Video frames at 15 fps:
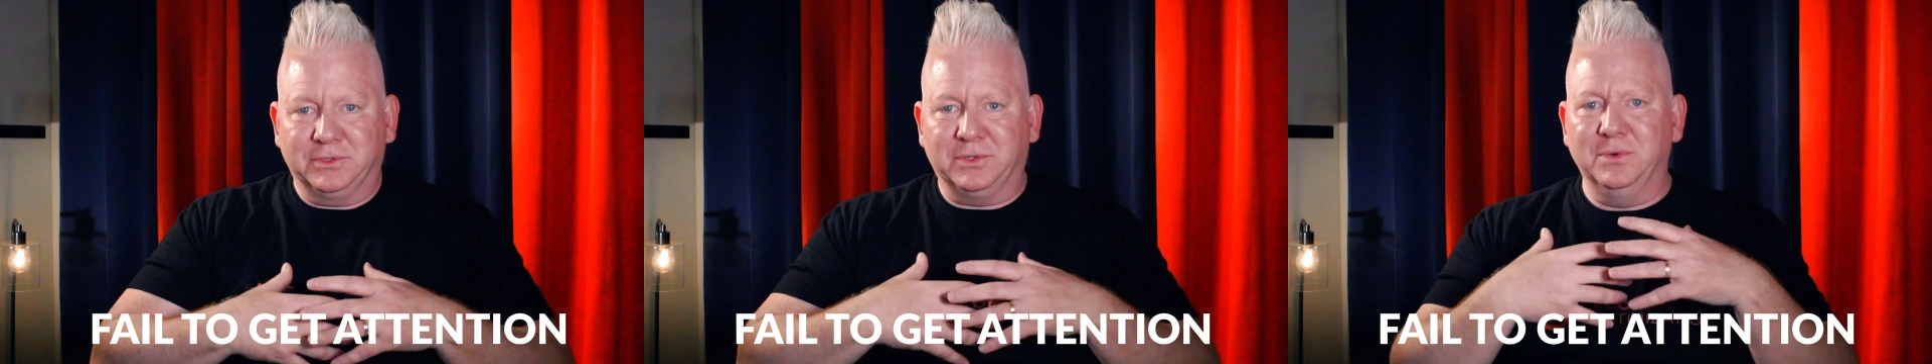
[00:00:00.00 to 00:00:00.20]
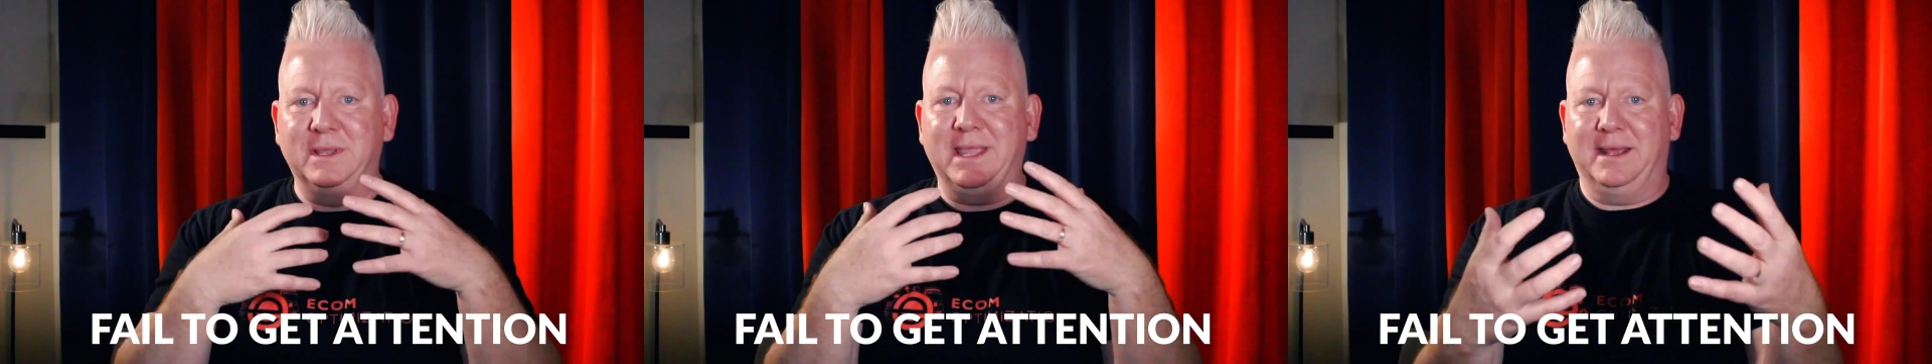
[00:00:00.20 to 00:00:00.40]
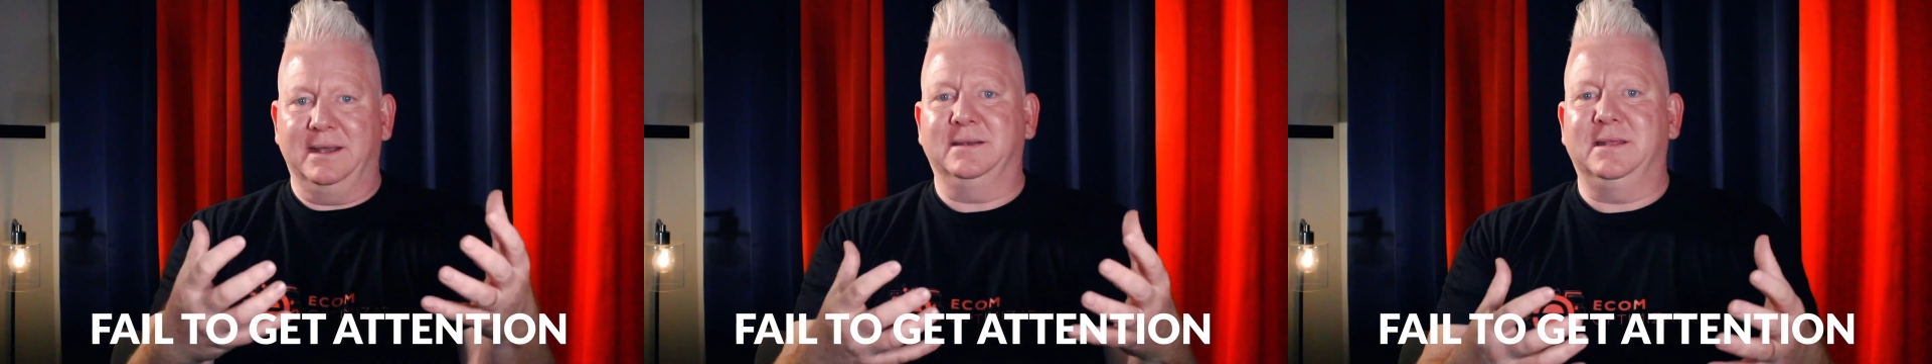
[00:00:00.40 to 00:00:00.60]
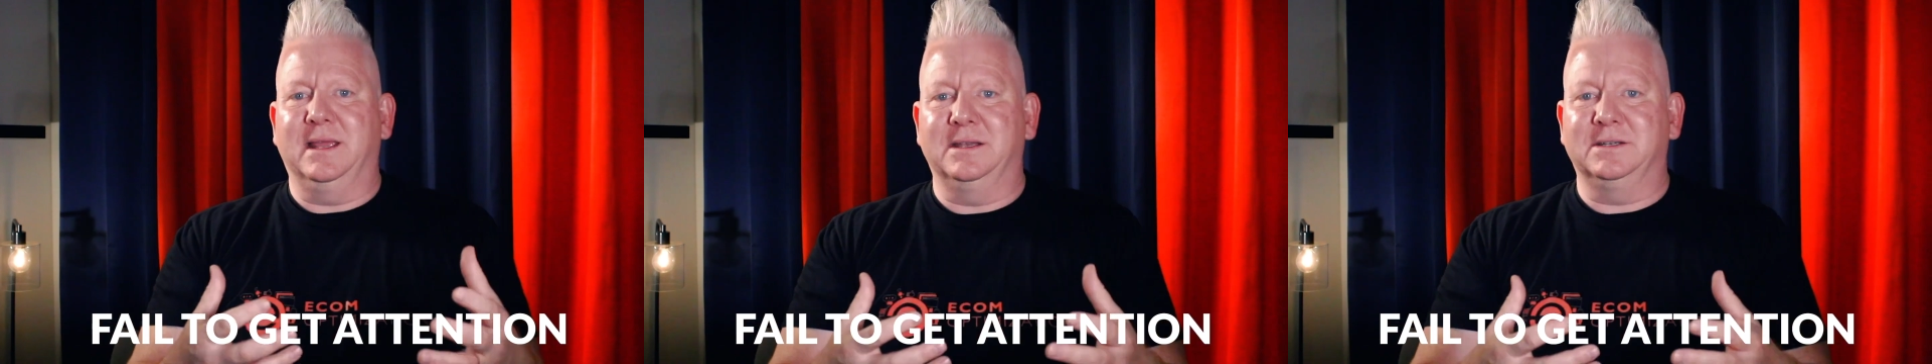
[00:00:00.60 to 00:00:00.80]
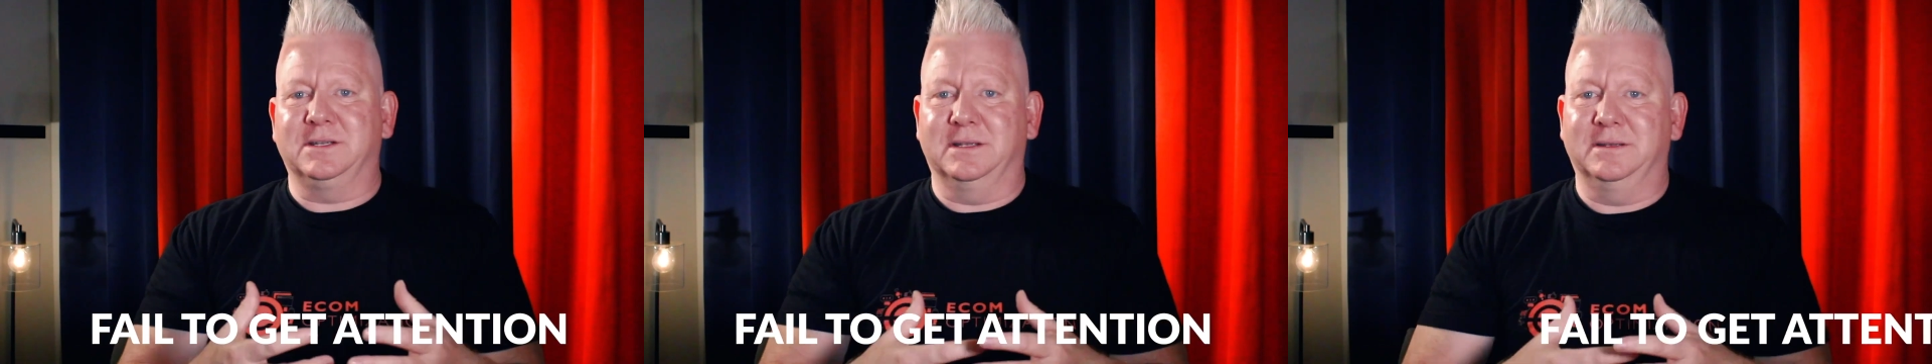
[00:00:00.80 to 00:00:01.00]
to get
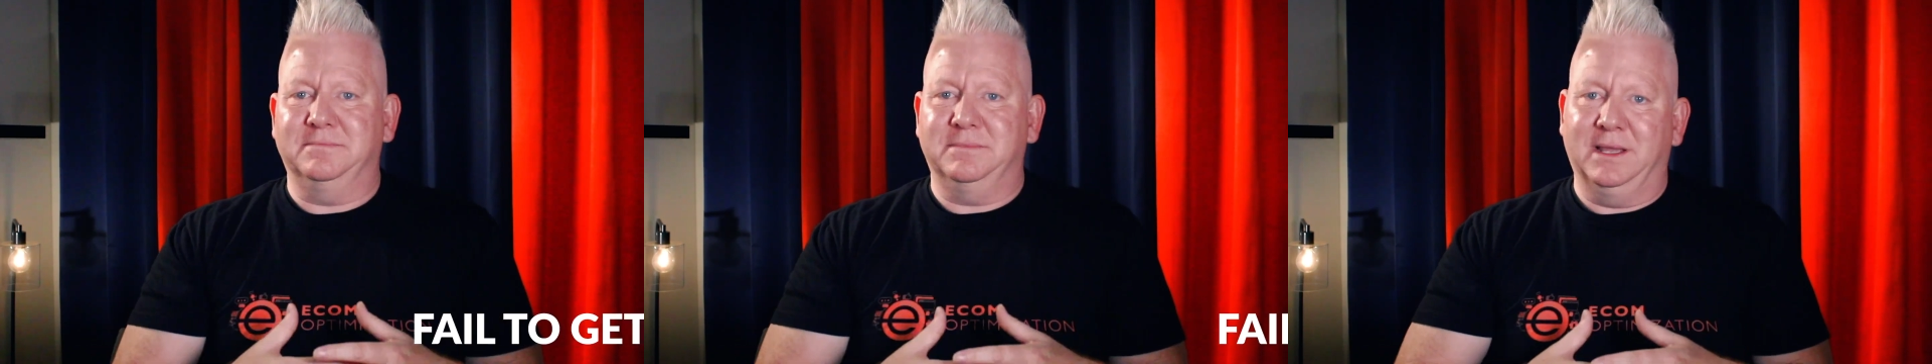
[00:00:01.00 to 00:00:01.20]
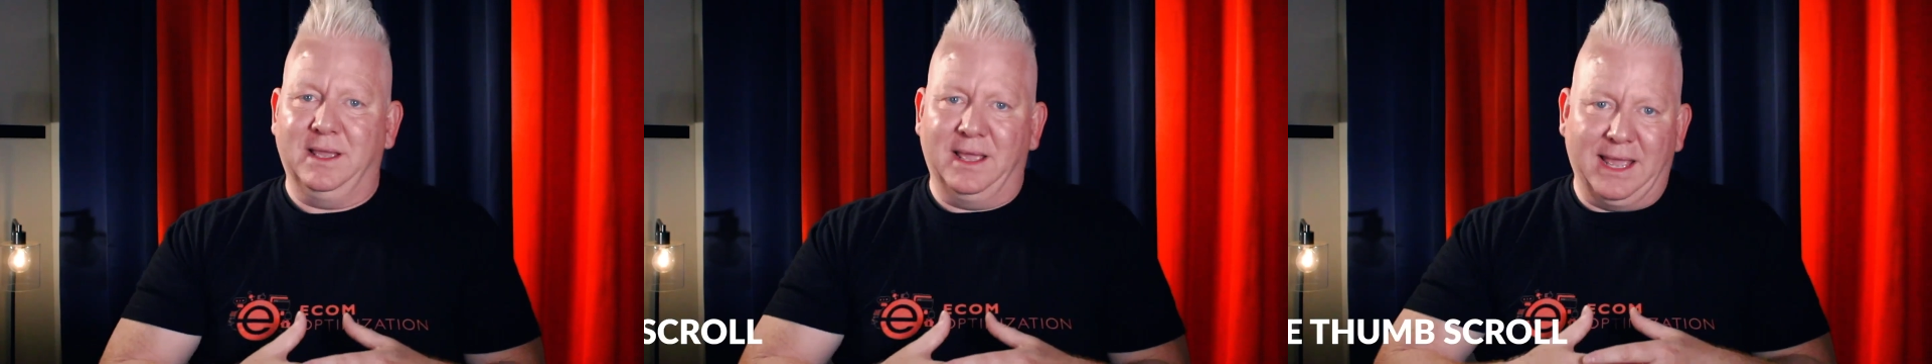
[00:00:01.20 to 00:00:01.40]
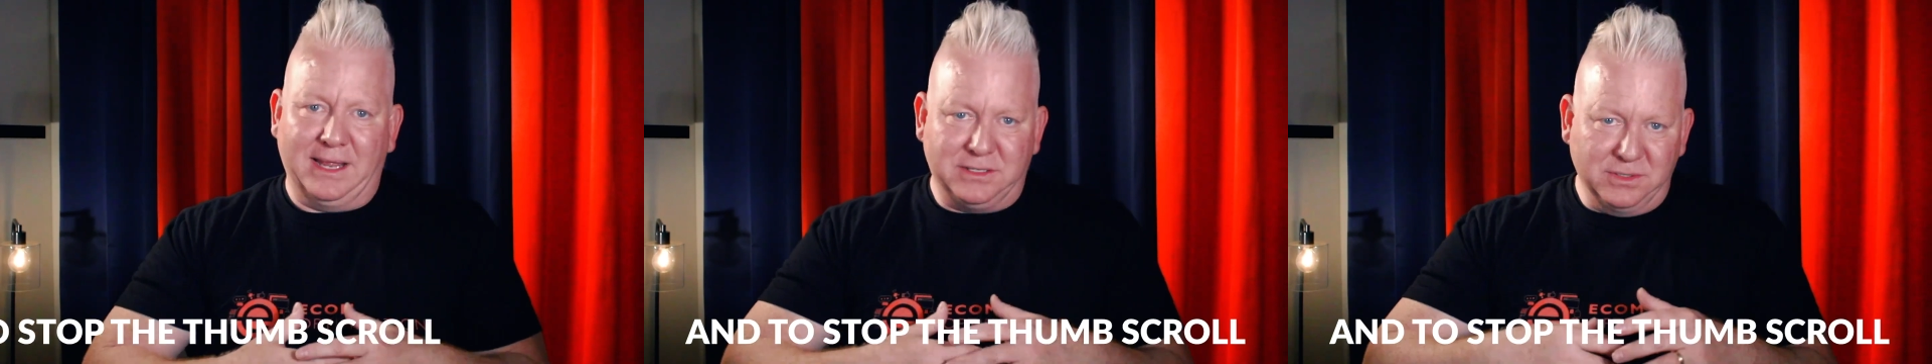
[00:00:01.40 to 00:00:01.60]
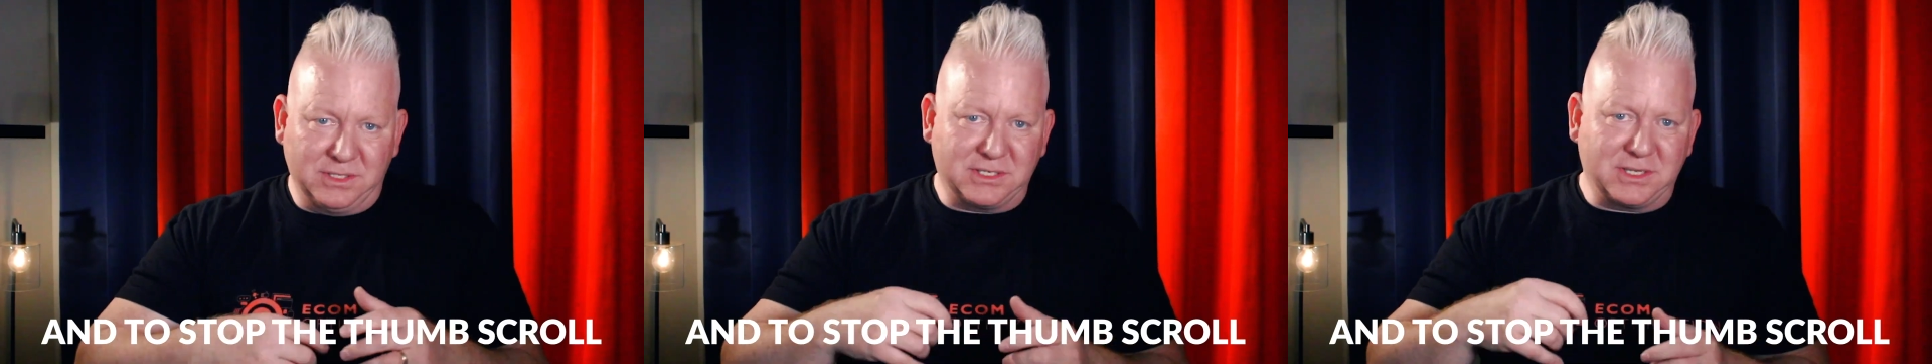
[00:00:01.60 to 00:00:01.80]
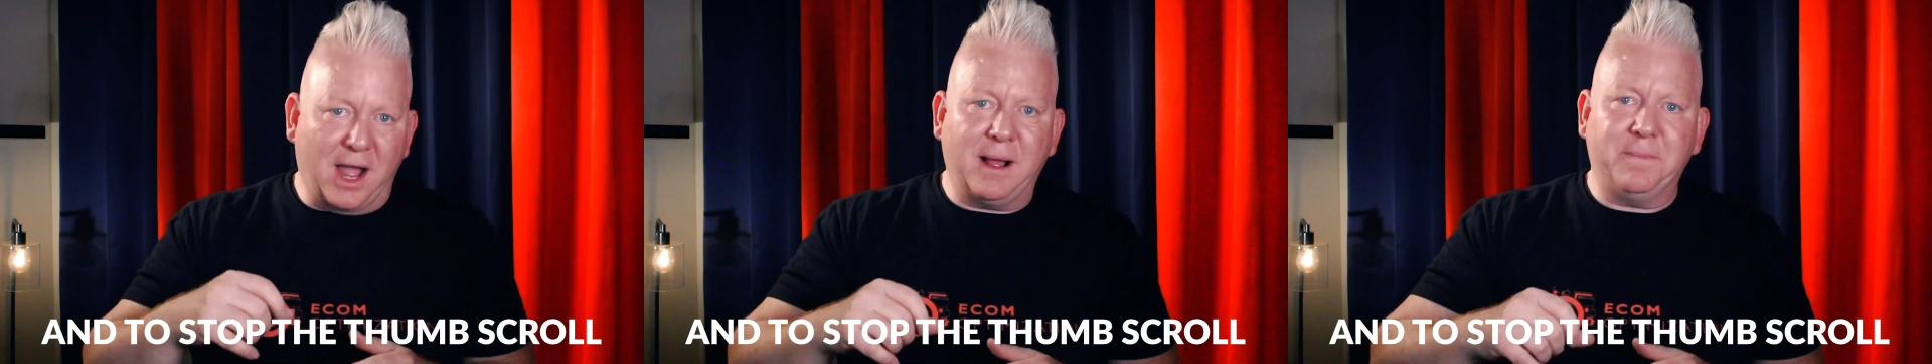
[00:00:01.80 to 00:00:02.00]
attention and to
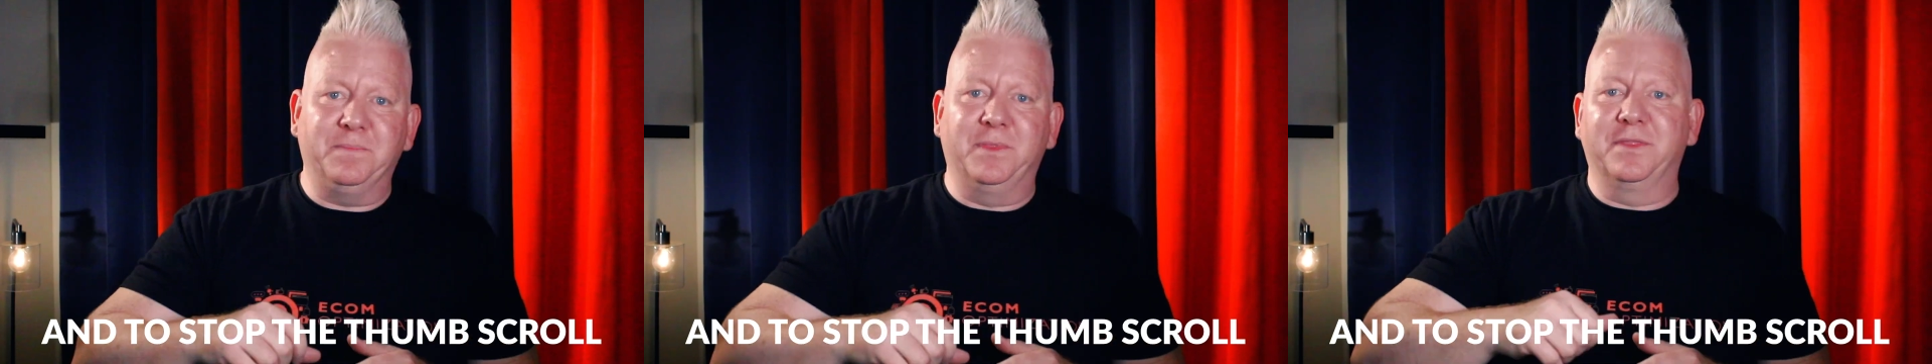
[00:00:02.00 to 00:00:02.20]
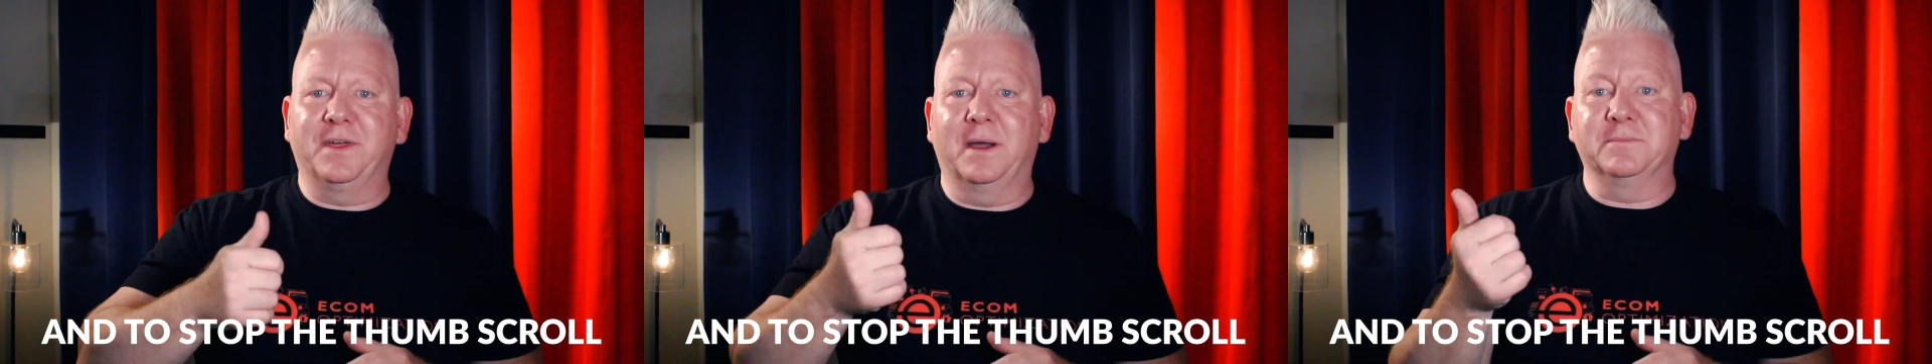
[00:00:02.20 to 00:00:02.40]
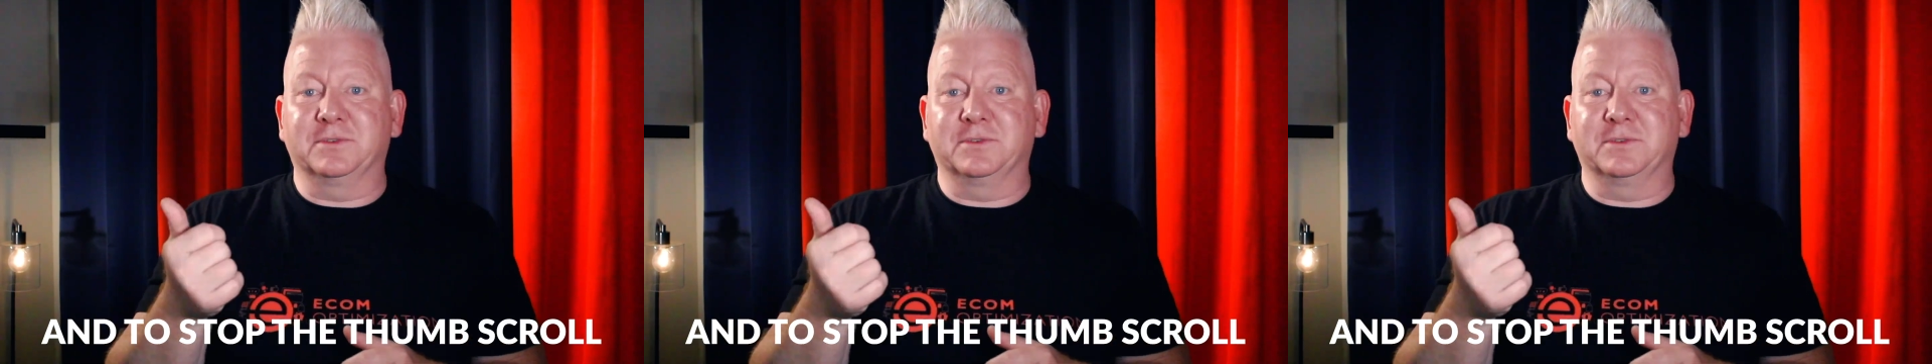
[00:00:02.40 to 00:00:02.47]
stop the thumb